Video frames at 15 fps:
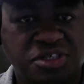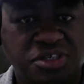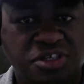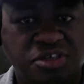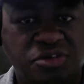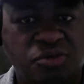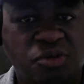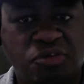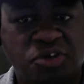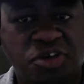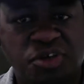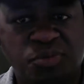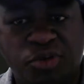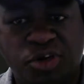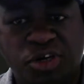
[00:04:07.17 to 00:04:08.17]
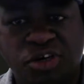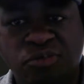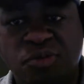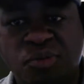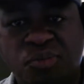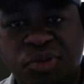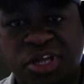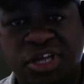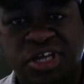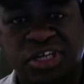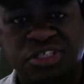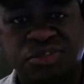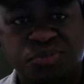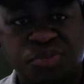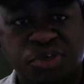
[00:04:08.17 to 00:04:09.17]
We run the ball, we play
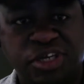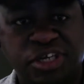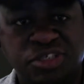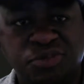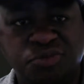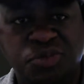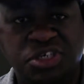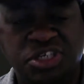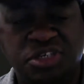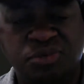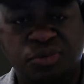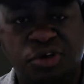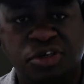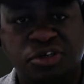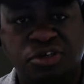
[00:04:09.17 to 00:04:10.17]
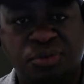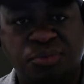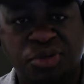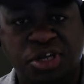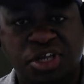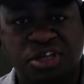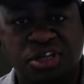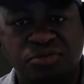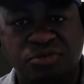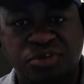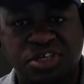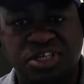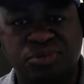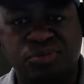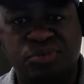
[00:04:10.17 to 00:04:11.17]
action pass, we get the ball to our
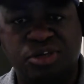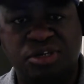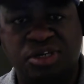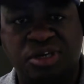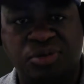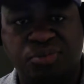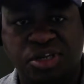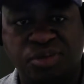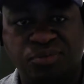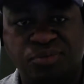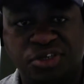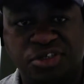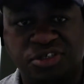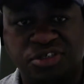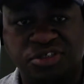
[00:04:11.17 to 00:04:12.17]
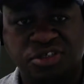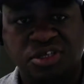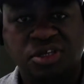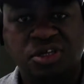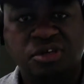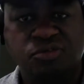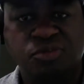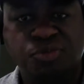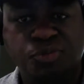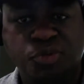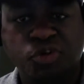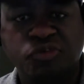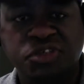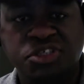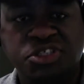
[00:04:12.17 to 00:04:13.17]
playmakers. We
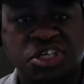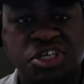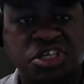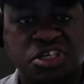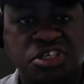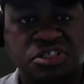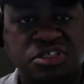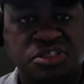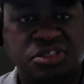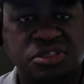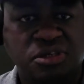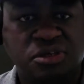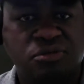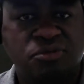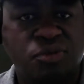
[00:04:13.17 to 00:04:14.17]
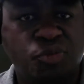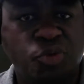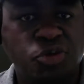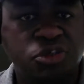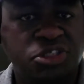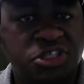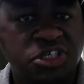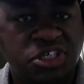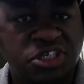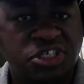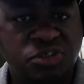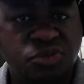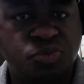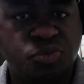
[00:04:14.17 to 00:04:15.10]
move the chains. We moved the chains